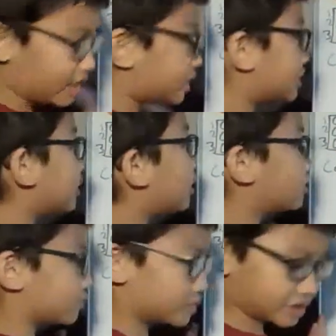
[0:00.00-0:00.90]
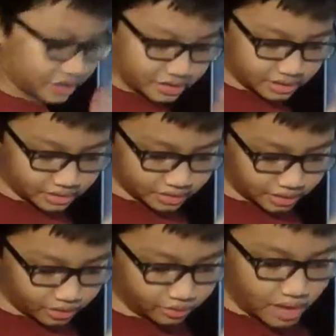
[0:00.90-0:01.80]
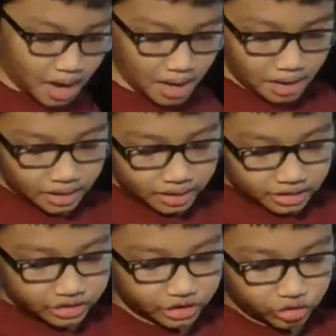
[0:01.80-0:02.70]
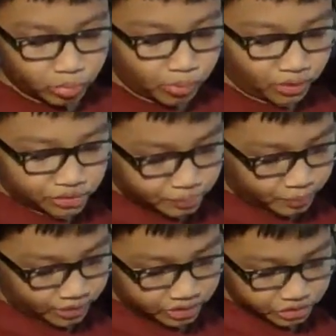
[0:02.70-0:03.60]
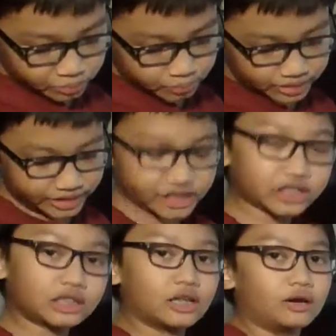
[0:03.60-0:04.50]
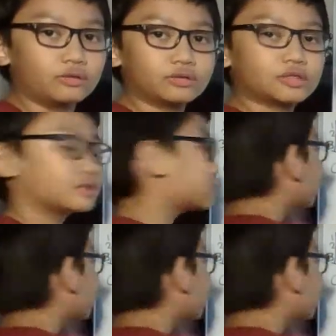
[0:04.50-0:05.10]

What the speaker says: Closed. So you approach a bridge, but it's closed.